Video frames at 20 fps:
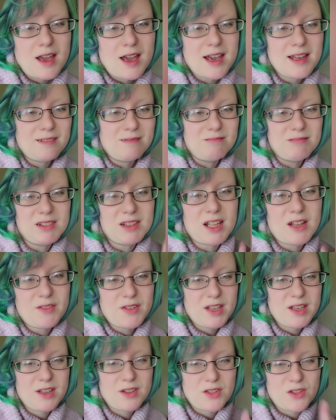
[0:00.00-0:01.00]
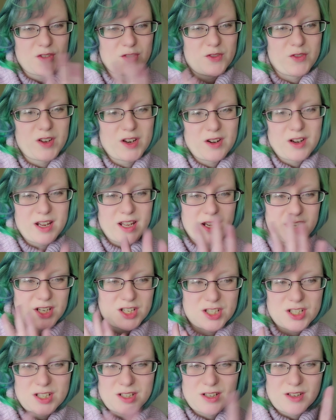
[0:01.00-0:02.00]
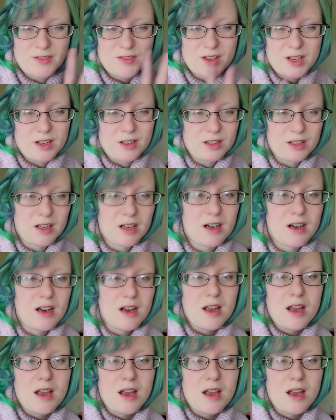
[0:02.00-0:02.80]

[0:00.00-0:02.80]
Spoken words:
I'm loving the variation of color.